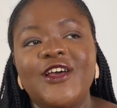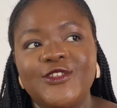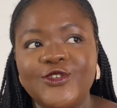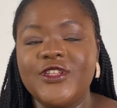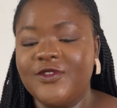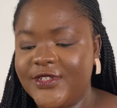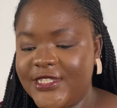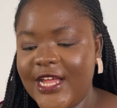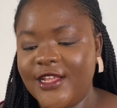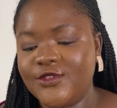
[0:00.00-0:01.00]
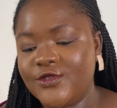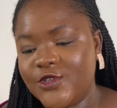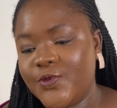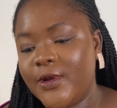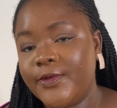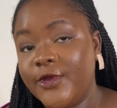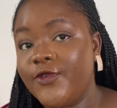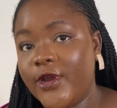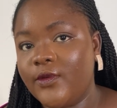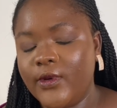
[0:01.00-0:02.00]
So there was that, so it's probably
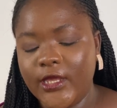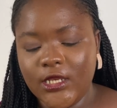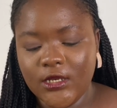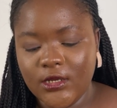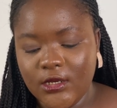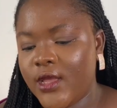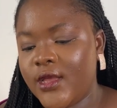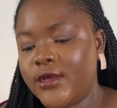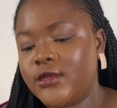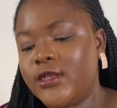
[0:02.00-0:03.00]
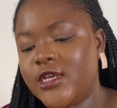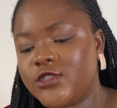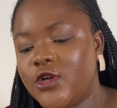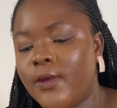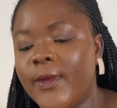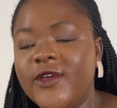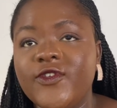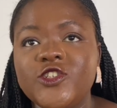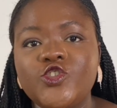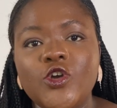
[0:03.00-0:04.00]
red wine. Next up, my
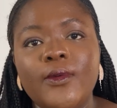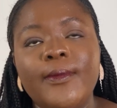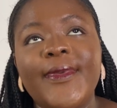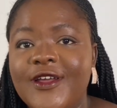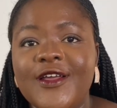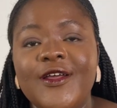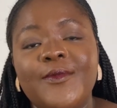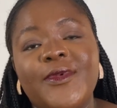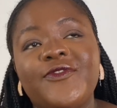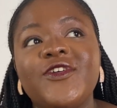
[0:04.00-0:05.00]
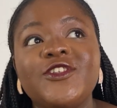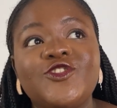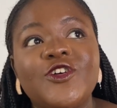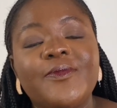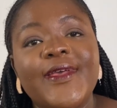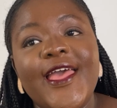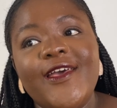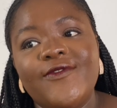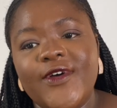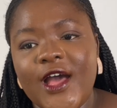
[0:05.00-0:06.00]
first job
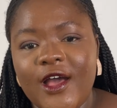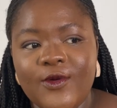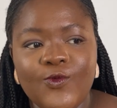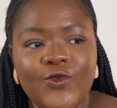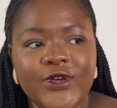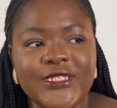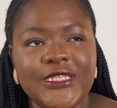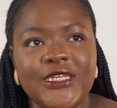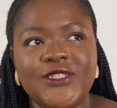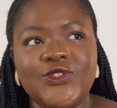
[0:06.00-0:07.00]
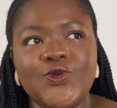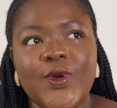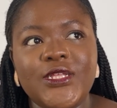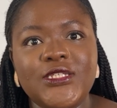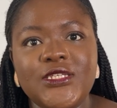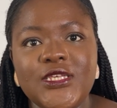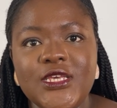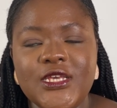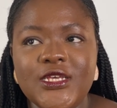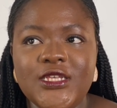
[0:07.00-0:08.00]
ever was in
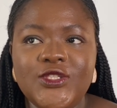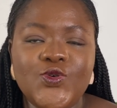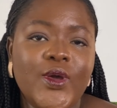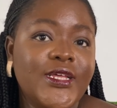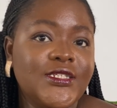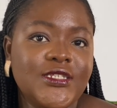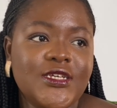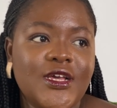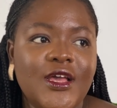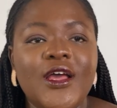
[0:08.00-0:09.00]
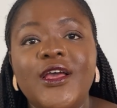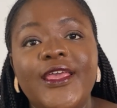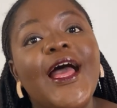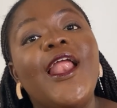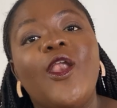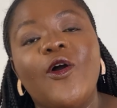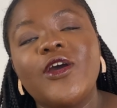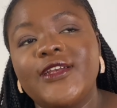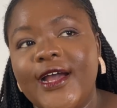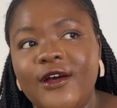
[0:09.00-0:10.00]
2020. Yeah,
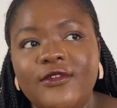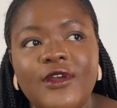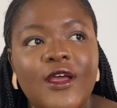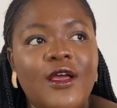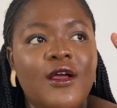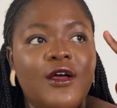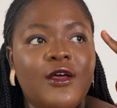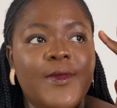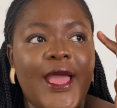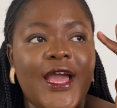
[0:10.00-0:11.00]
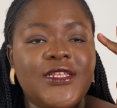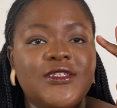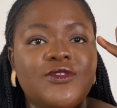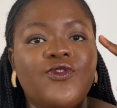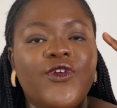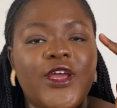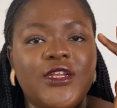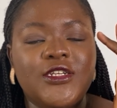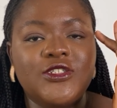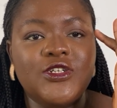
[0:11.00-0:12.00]
lockdown. I had this
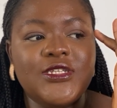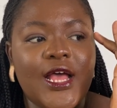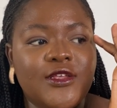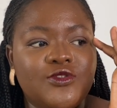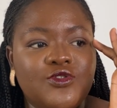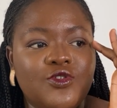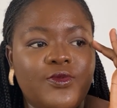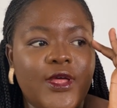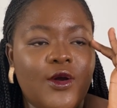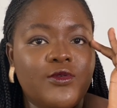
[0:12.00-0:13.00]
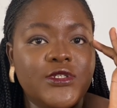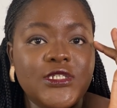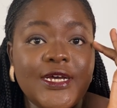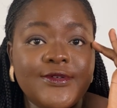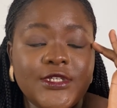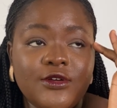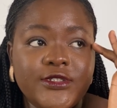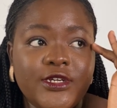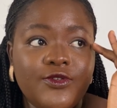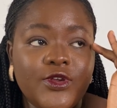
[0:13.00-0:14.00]
friend. They just assumed that, oh, since I was a
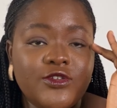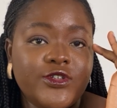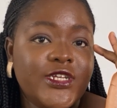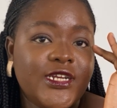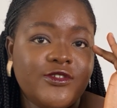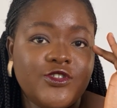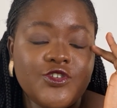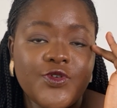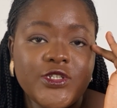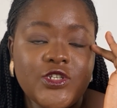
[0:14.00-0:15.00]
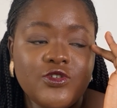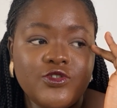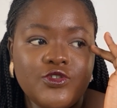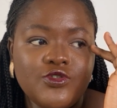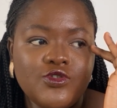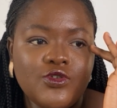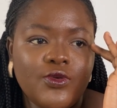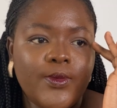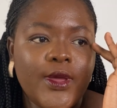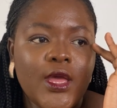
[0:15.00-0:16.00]
content creator, then I was just creating on
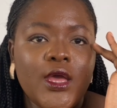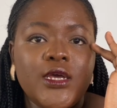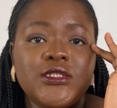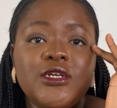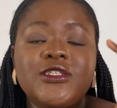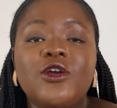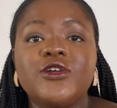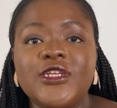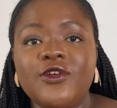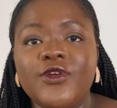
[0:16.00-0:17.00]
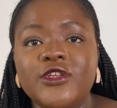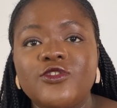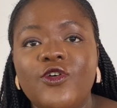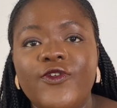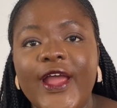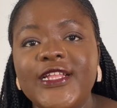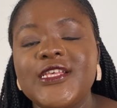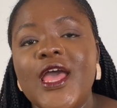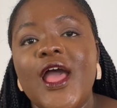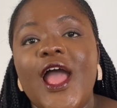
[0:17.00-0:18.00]
YouTube. Since I was a content creator,
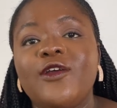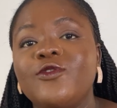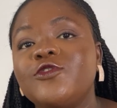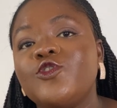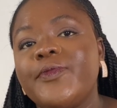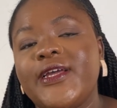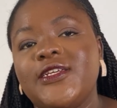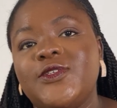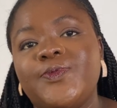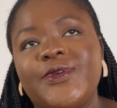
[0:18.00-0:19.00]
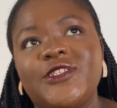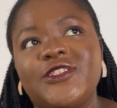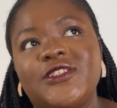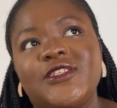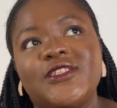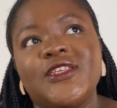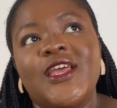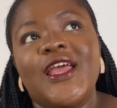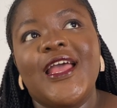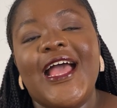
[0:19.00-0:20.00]
right, I could also manage pages,
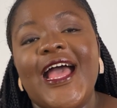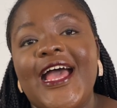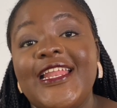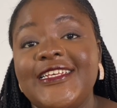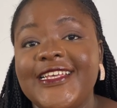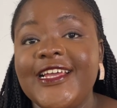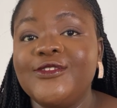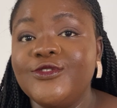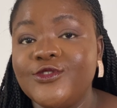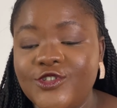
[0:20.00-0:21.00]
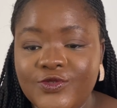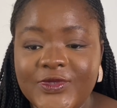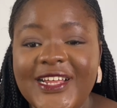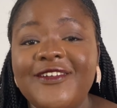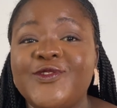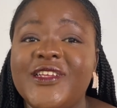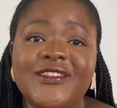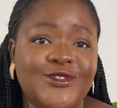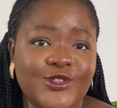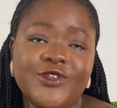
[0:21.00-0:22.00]
and I started doing social media. That was
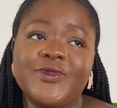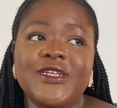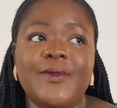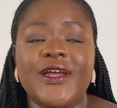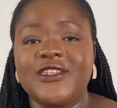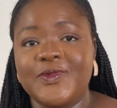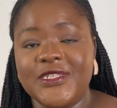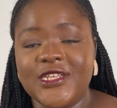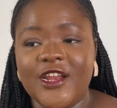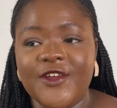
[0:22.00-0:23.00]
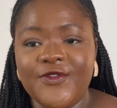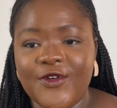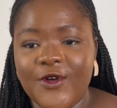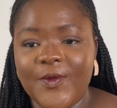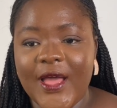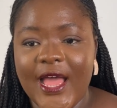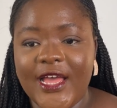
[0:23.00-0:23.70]
where social media management started from.